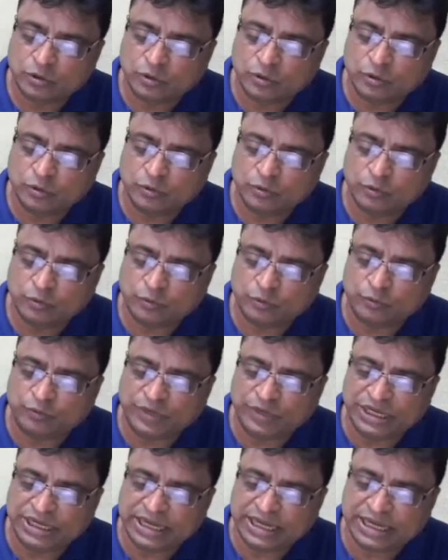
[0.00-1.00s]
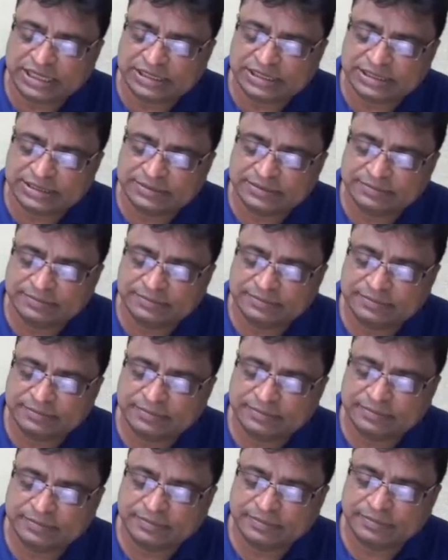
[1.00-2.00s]
2Vx
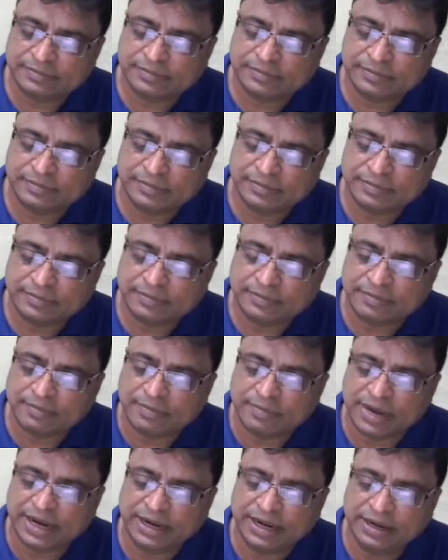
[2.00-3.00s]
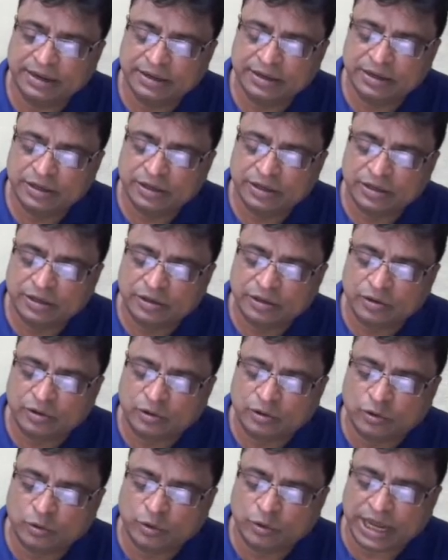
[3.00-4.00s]
by
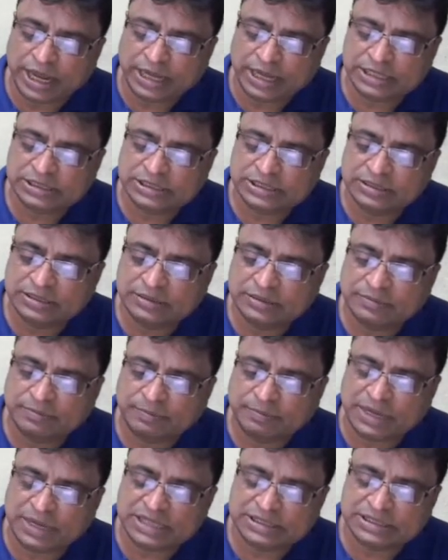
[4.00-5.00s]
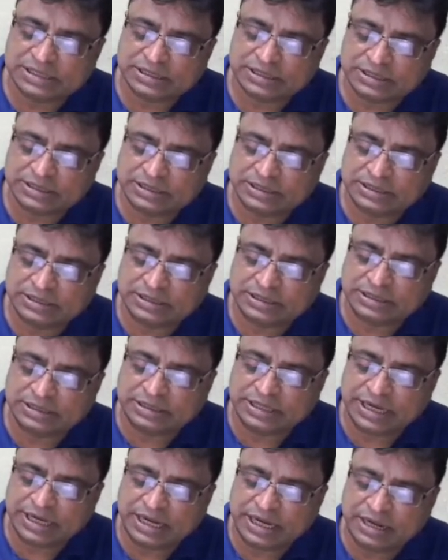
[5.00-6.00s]
2x plus
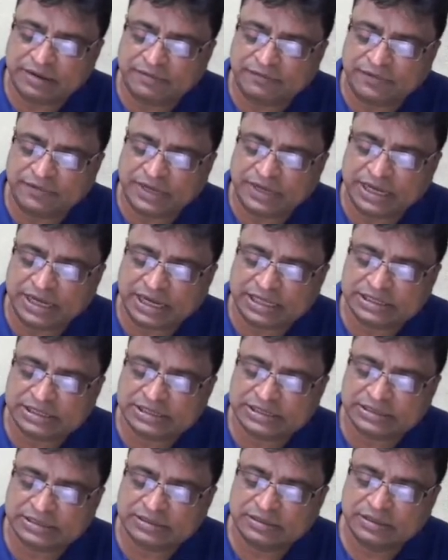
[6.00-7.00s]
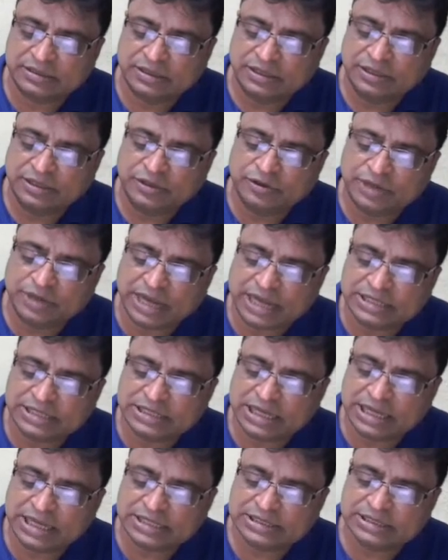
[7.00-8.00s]
3Vx. You
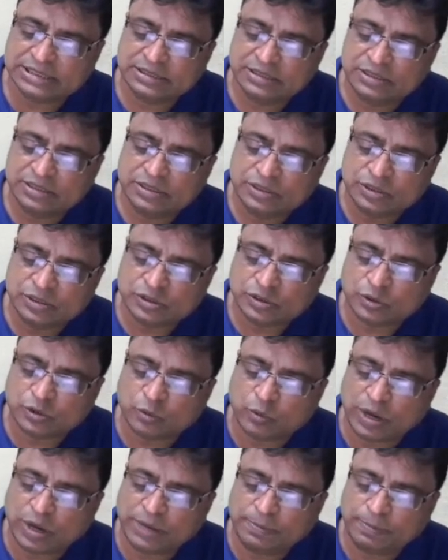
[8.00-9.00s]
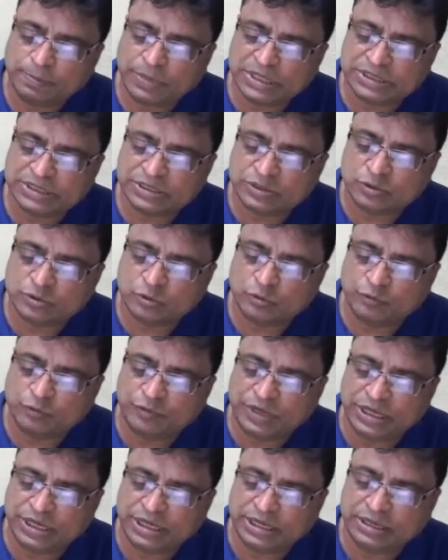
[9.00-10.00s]
cancel x. So 1 plus
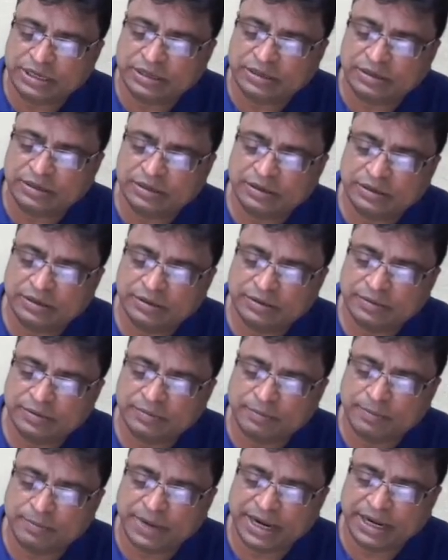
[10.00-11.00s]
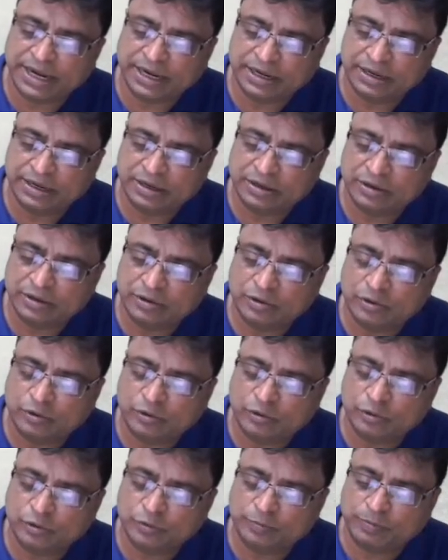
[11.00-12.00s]
2V by
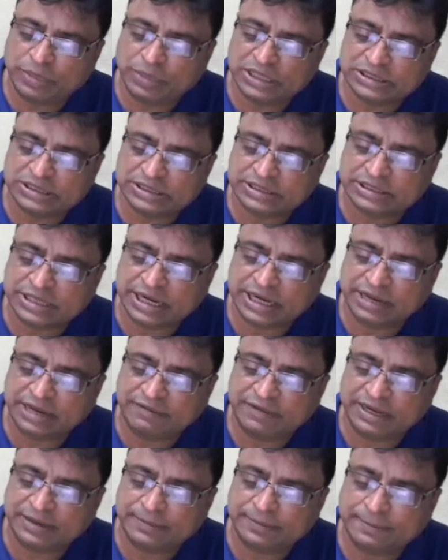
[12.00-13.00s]
2 plus 3V.